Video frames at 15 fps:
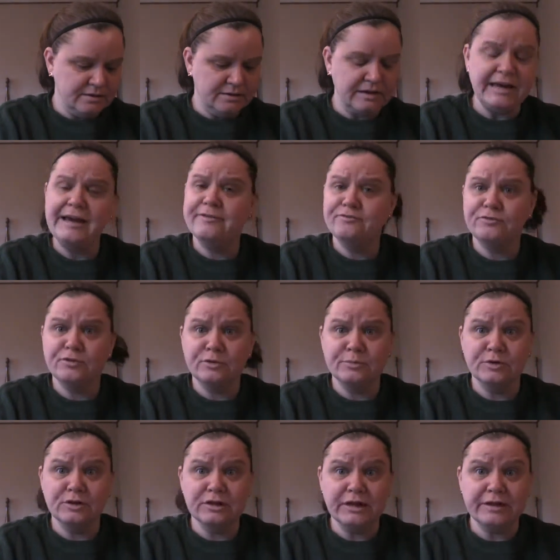I have 4
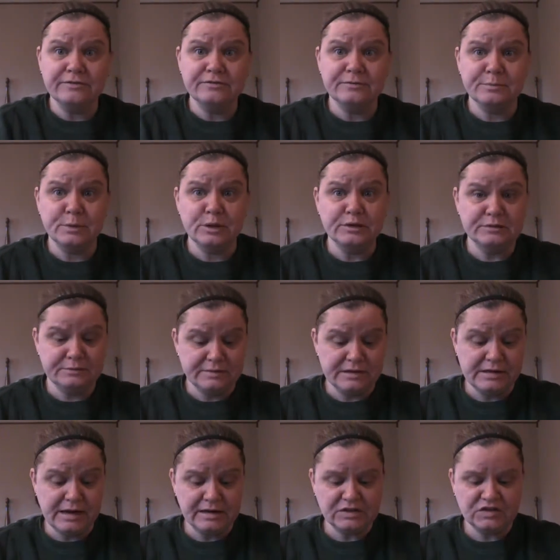more left, but the
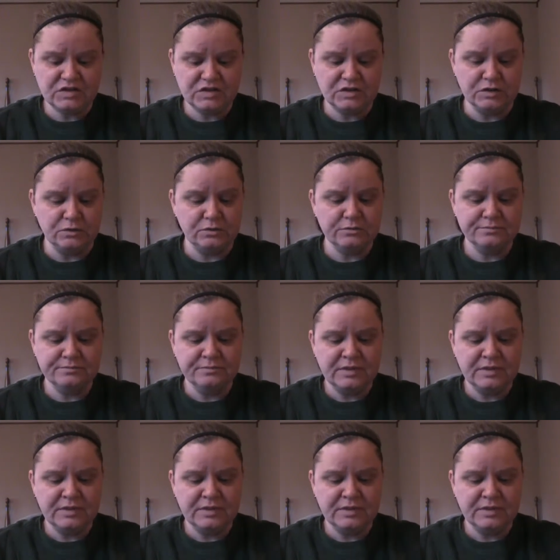next 2